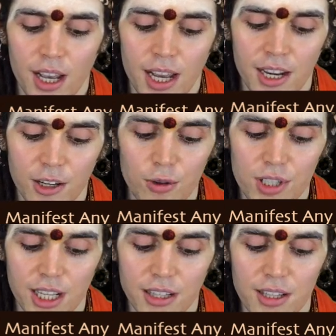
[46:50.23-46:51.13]
And it goes
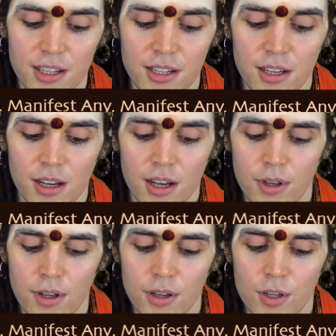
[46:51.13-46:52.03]
like this:
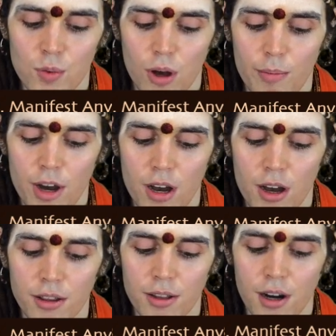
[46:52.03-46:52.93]

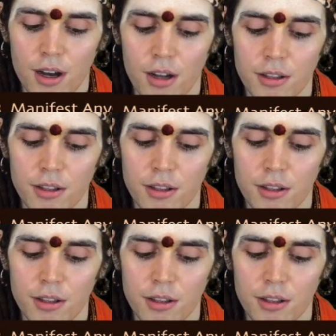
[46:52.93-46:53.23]
Swamatra